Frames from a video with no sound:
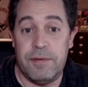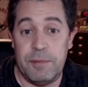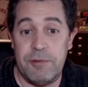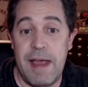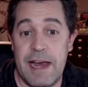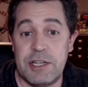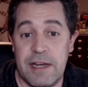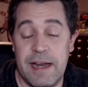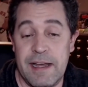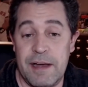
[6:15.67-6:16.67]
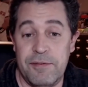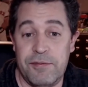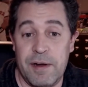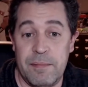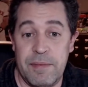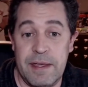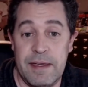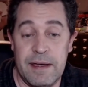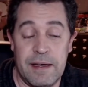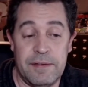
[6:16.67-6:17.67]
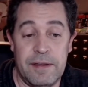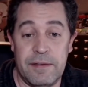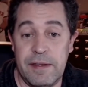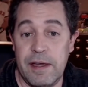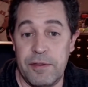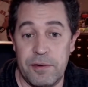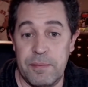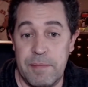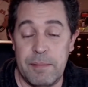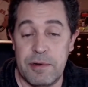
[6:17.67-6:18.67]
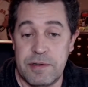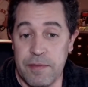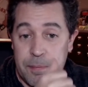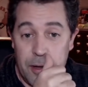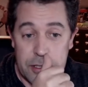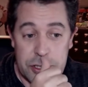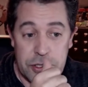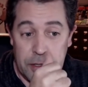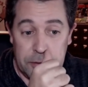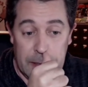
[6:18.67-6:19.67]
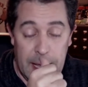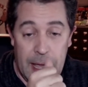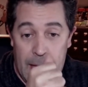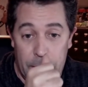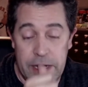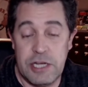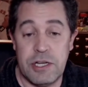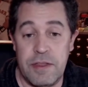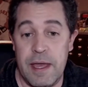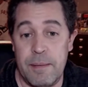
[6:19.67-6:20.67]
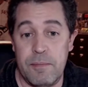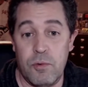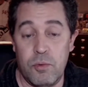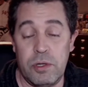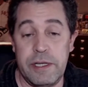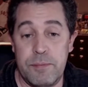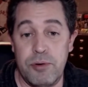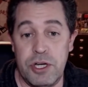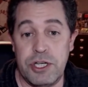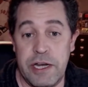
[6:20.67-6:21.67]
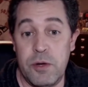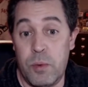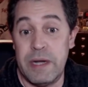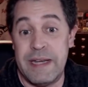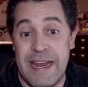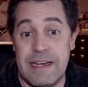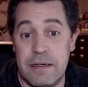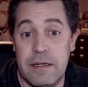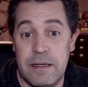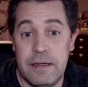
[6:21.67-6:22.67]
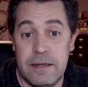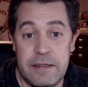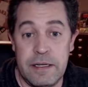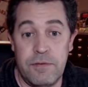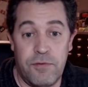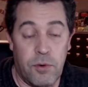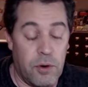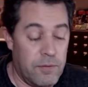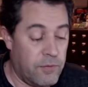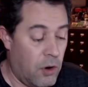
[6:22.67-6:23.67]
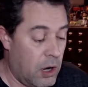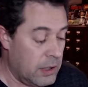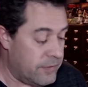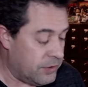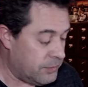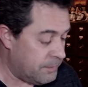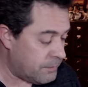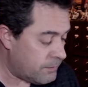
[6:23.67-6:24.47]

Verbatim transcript: from the reaction I got from the other members of the Boggs Trust, how each of them really appreciated what Nate did for all of us.